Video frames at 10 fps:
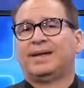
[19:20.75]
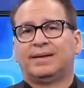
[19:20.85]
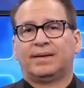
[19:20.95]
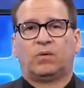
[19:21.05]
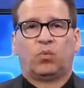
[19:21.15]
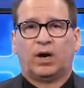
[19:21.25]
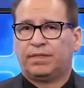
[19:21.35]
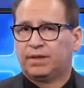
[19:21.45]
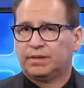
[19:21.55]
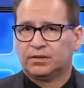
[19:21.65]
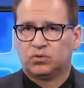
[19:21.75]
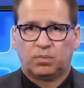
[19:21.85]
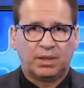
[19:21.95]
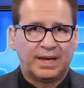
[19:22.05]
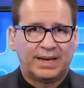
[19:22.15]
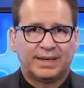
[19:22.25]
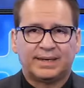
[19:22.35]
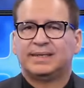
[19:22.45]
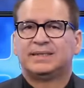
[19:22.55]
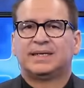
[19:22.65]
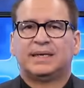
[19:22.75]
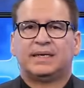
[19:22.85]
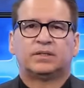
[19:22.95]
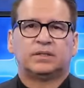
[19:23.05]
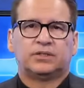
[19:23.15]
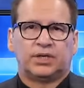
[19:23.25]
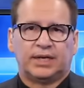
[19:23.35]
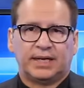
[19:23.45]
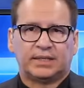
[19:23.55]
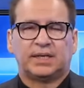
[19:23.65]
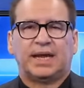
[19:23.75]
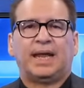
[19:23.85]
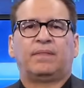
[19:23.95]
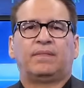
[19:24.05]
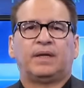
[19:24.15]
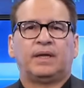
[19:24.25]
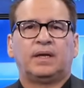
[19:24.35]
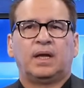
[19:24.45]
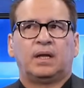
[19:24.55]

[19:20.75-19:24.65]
and where I think this will play is into the Gen X and the